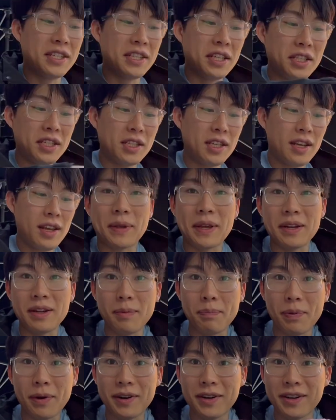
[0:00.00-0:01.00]
This is
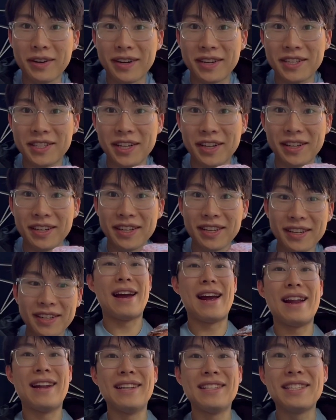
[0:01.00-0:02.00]
peanut butter and jelly,
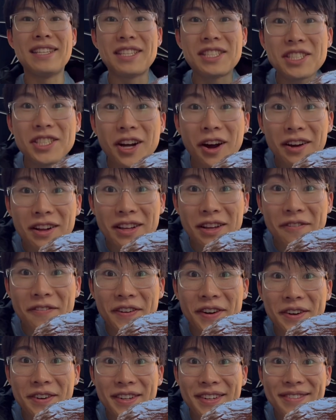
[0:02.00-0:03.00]
and this is chocolate
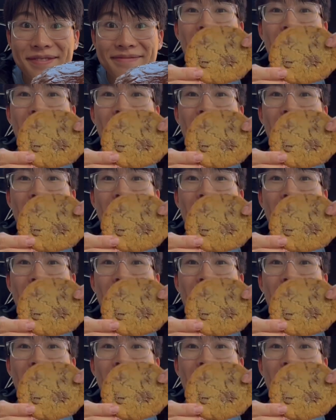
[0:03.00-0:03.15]
filled.